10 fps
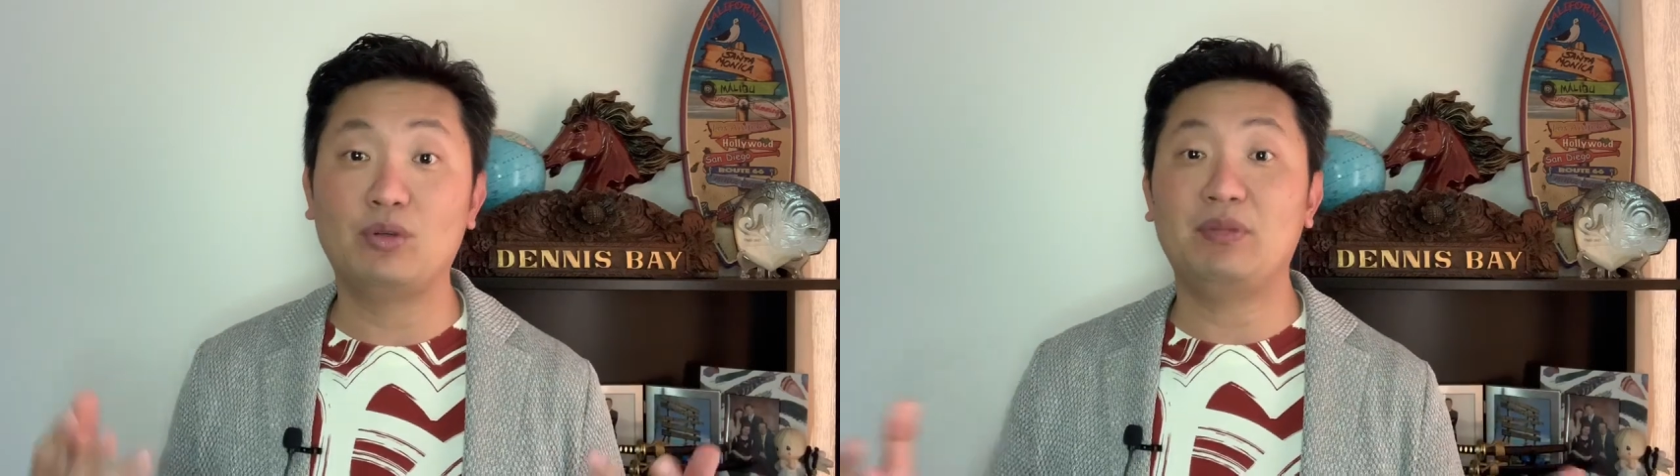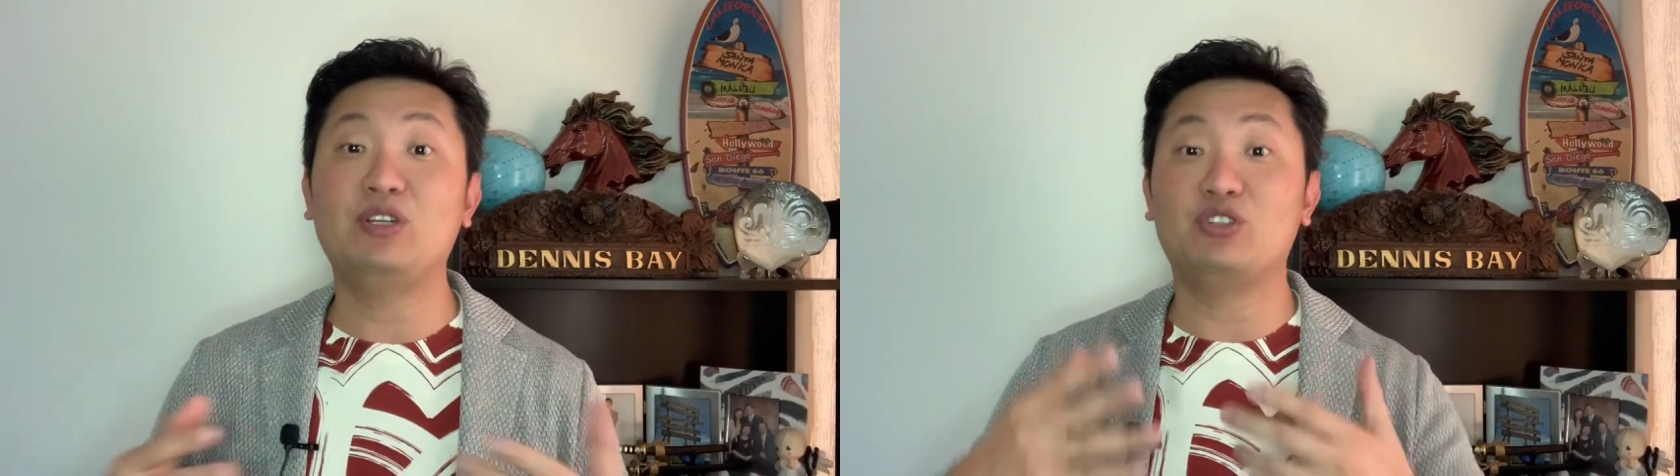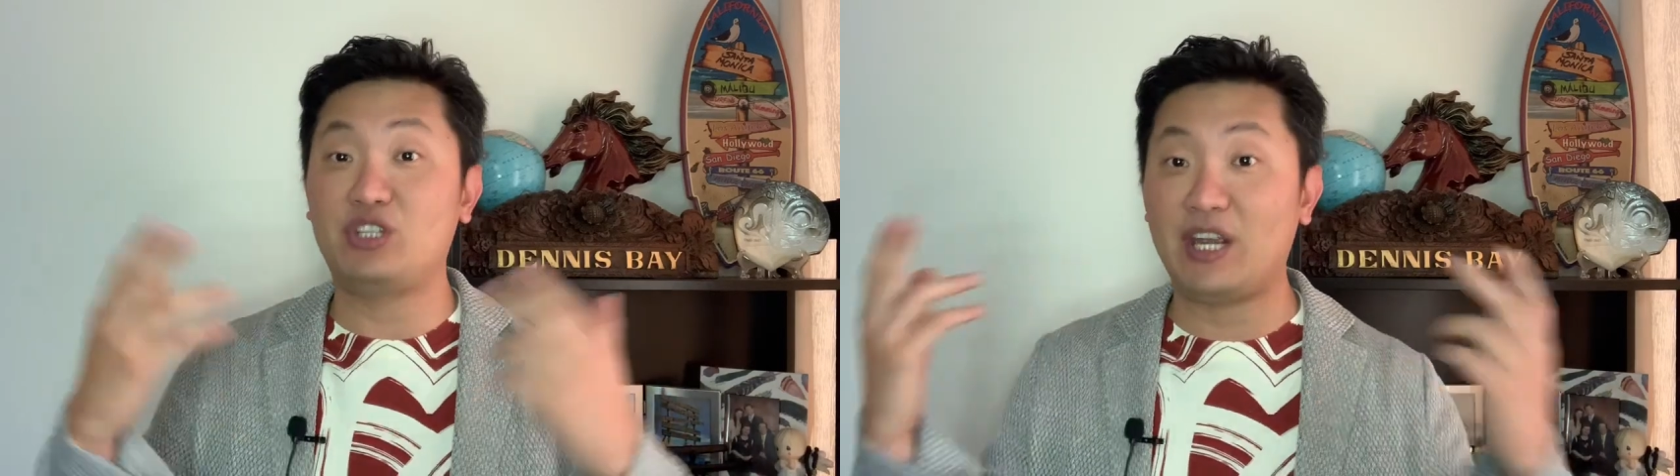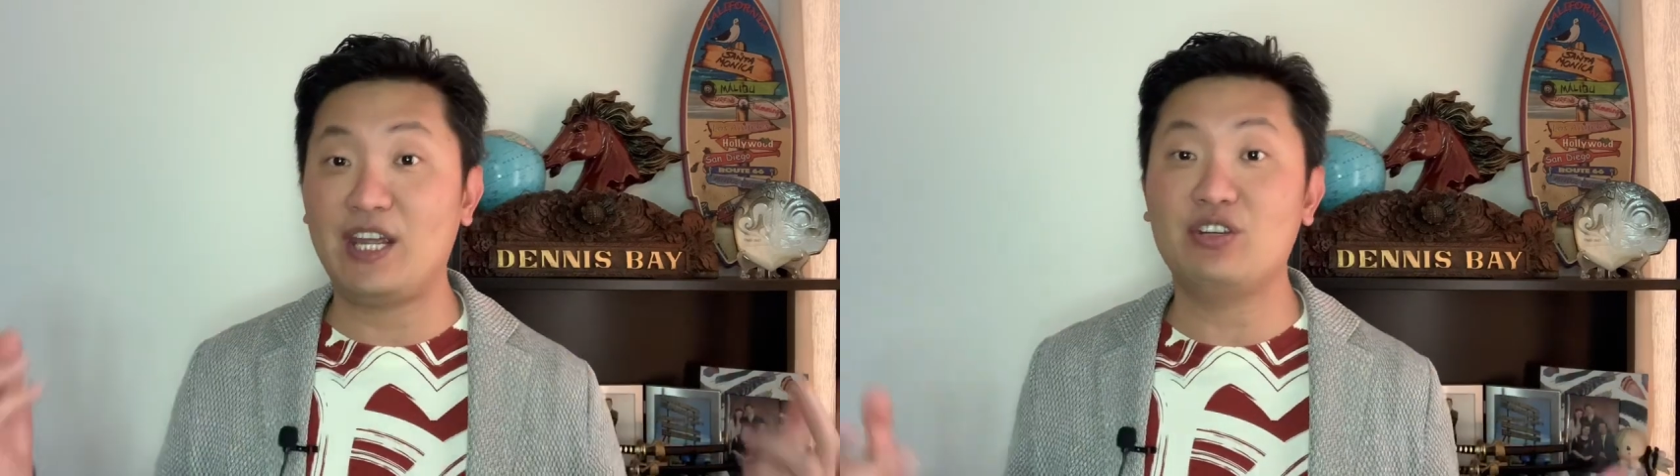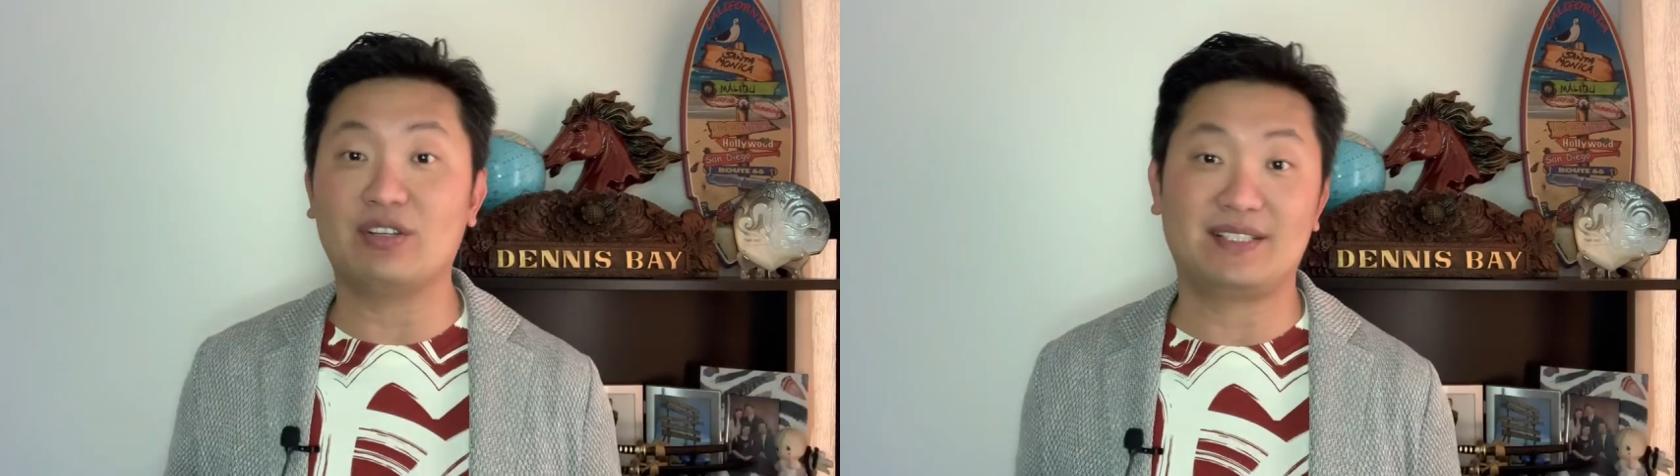would be to
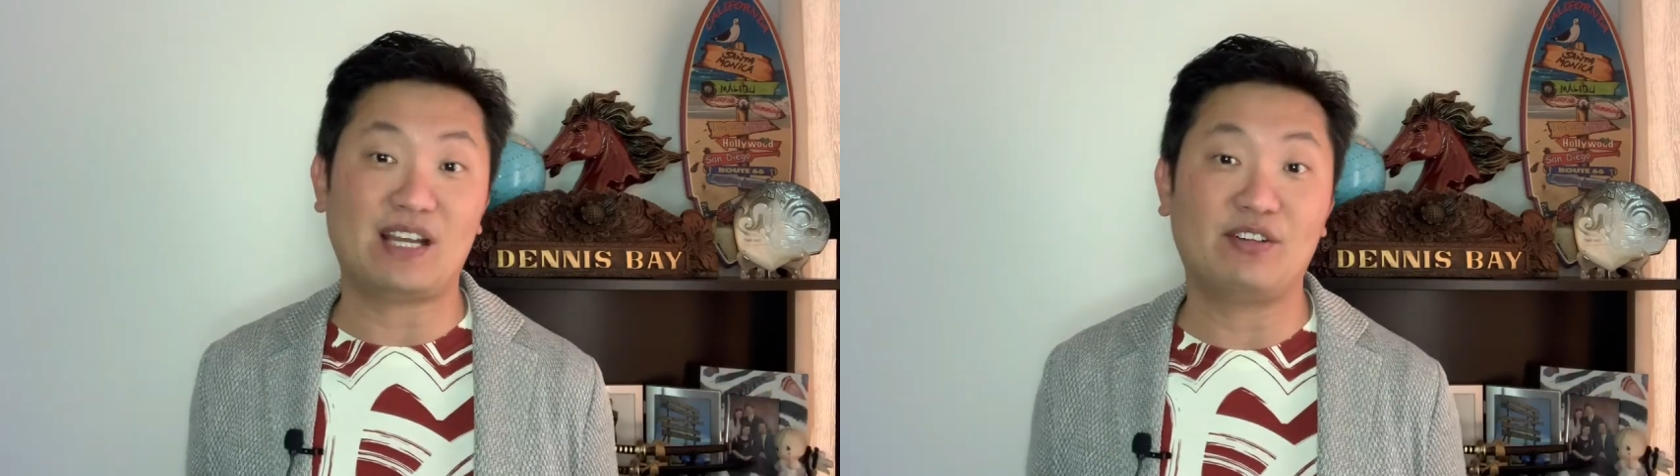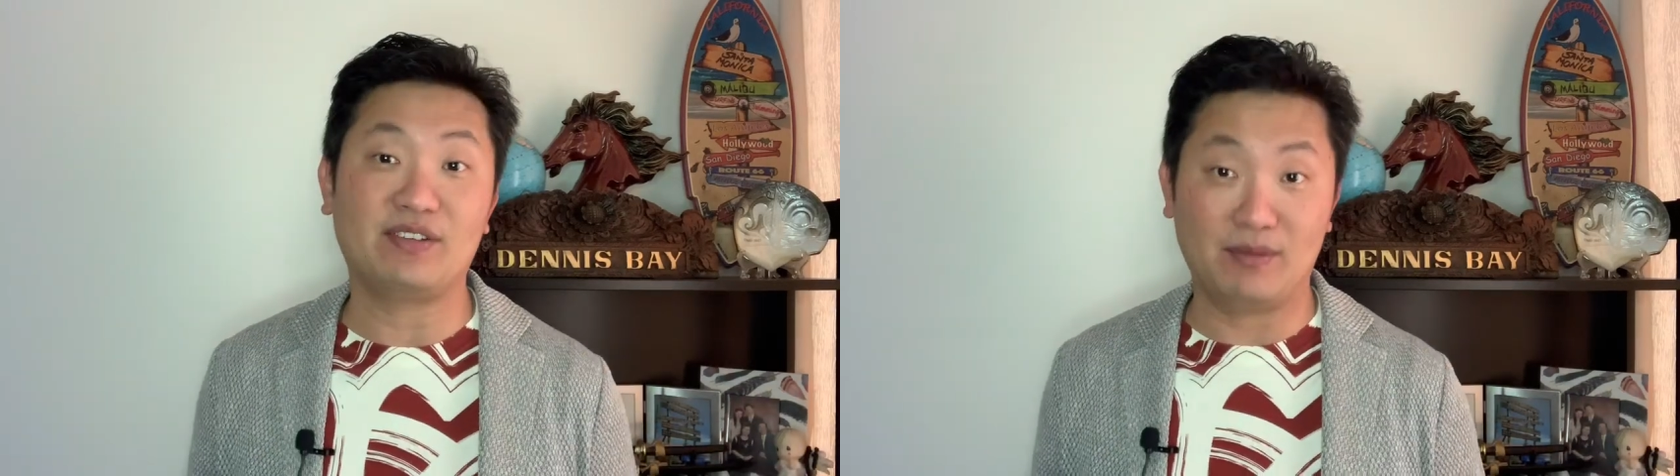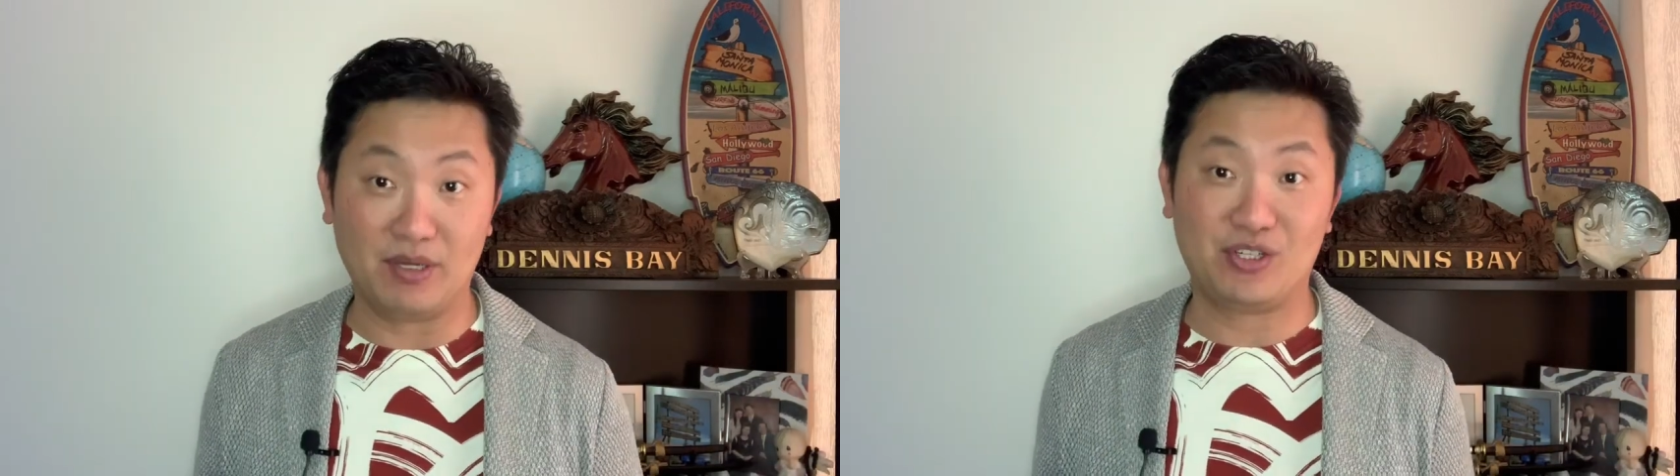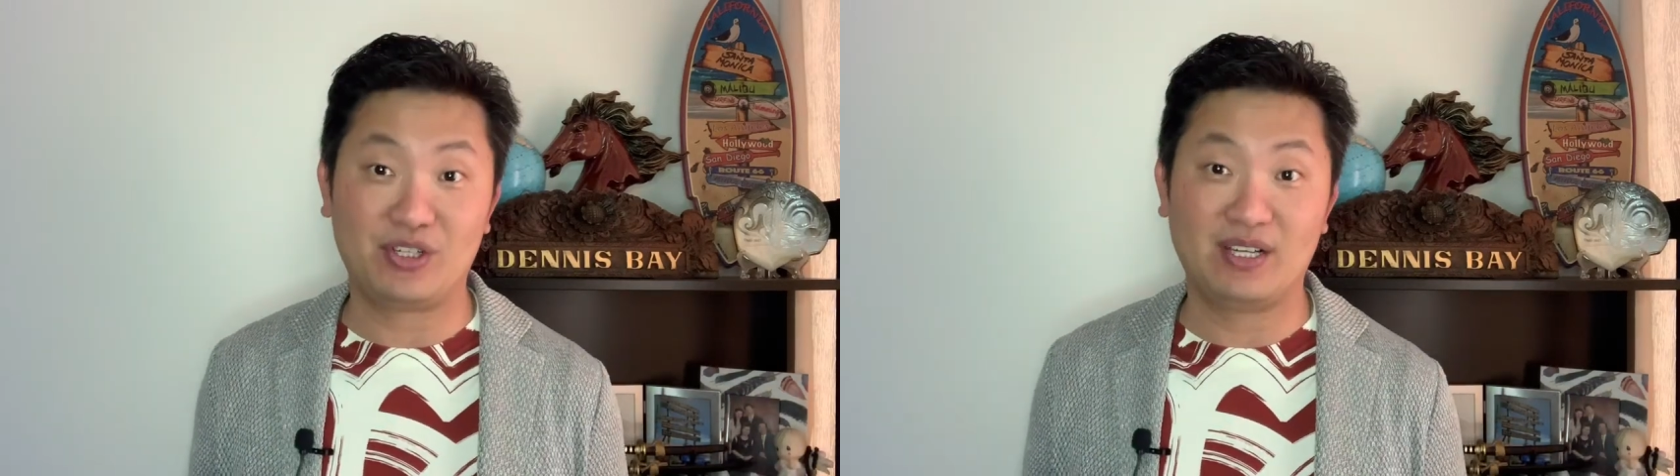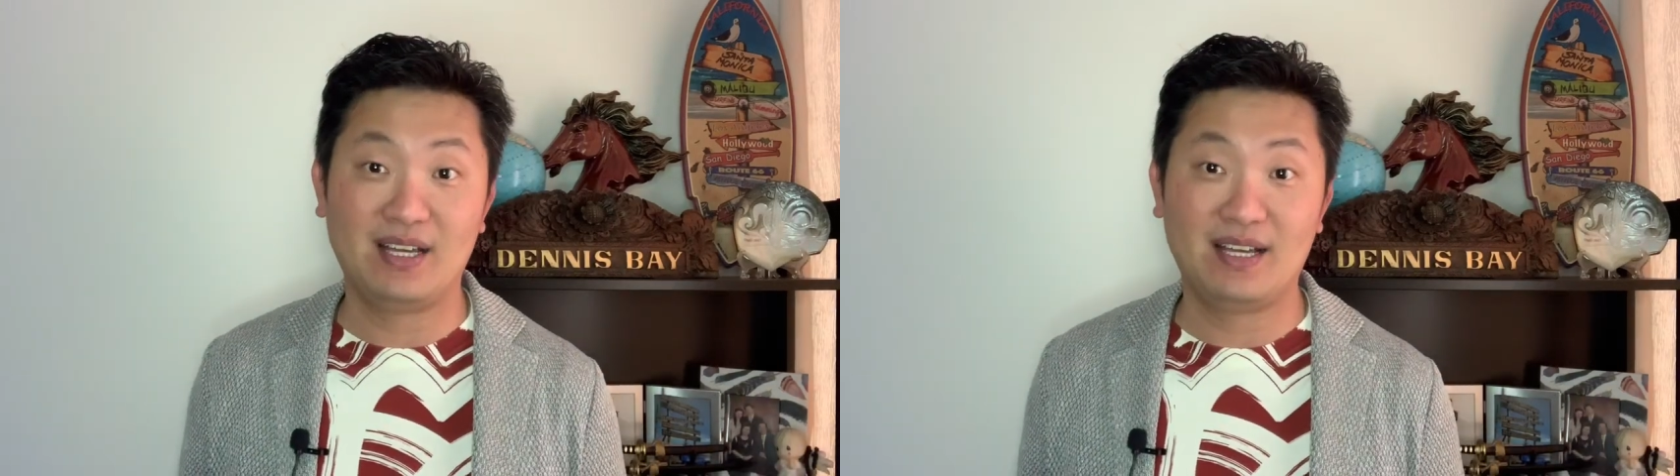change your self-image.